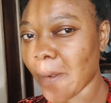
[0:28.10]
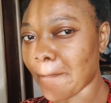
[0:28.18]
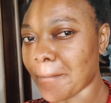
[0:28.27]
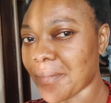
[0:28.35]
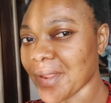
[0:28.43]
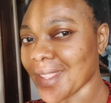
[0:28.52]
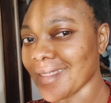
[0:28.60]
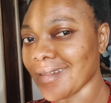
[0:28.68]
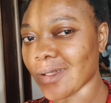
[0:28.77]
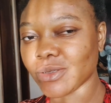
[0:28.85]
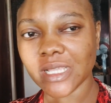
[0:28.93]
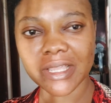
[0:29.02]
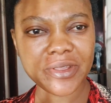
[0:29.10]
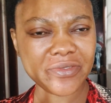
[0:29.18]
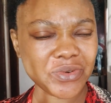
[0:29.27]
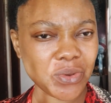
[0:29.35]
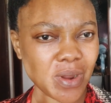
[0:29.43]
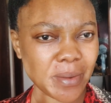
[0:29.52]
I'm breaking out? I don't
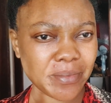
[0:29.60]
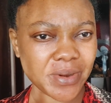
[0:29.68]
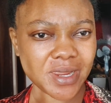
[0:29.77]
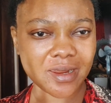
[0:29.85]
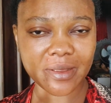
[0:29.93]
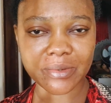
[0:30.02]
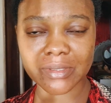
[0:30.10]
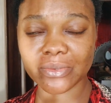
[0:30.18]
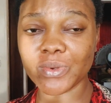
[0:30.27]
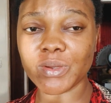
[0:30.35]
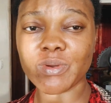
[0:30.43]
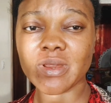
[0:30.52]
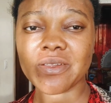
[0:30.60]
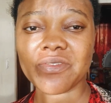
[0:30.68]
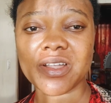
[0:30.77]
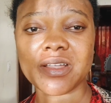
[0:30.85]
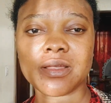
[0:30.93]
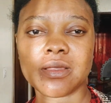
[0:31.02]
even know why I'm breaking out. Well, whatever.